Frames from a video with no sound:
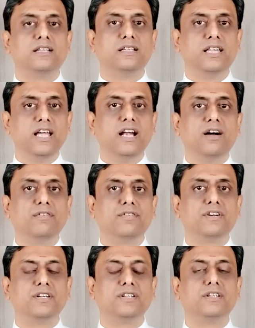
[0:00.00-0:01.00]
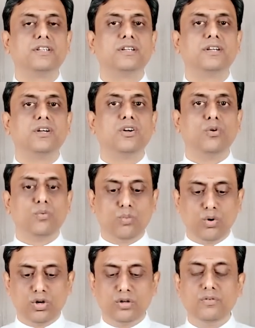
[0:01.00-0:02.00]
Thereafter,
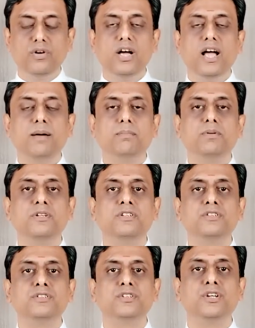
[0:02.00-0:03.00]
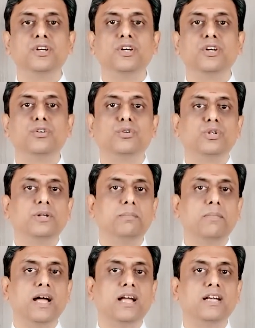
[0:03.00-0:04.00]
whatever happens to the
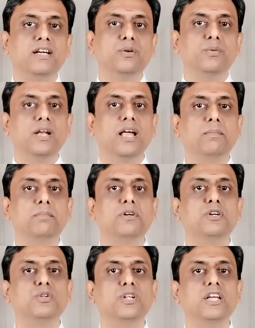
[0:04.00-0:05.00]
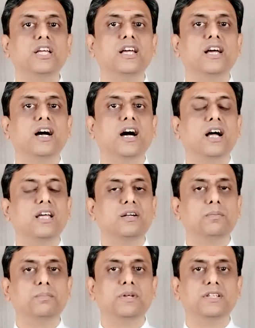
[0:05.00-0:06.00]
magnet will happen to the
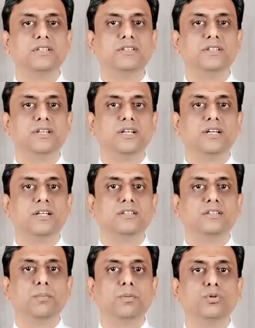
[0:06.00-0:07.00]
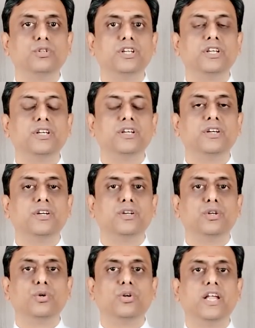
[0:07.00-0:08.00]
iron piece. Supposing
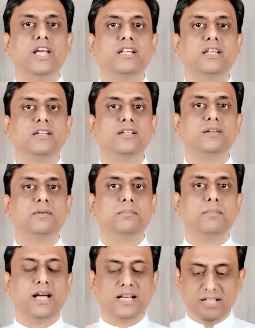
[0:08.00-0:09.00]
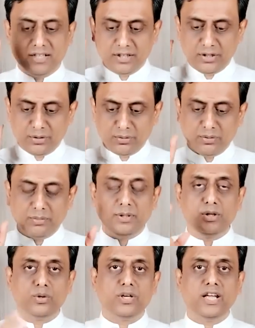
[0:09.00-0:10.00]
you take the magnet and
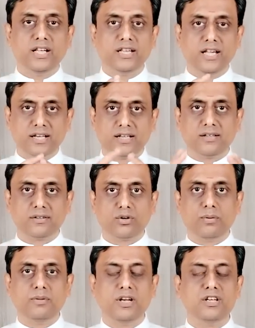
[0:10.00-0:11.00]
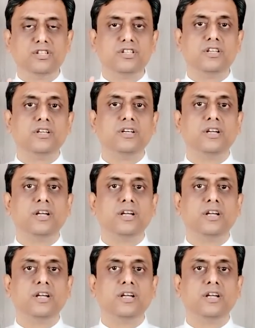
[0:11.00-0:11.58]
you take that combination